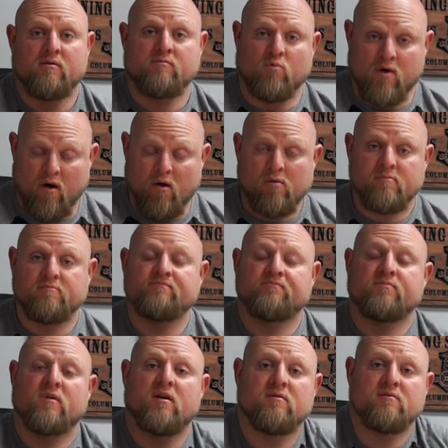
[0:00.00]
Well,
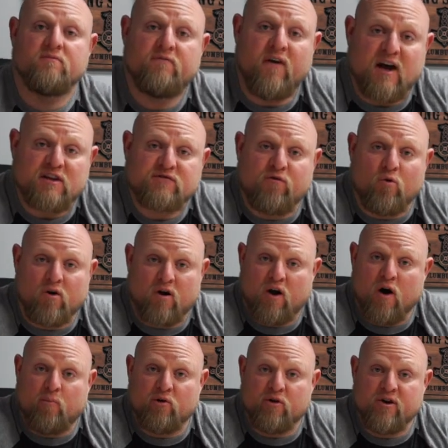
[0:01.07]
Fast forward a
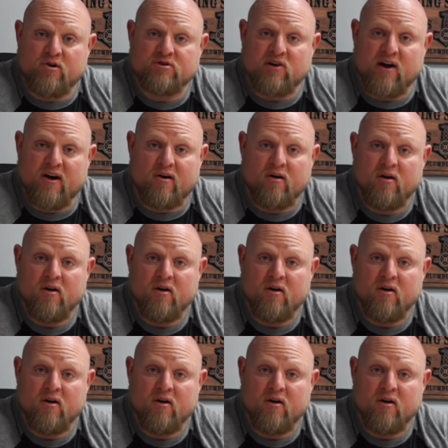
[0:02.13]
couple of years later,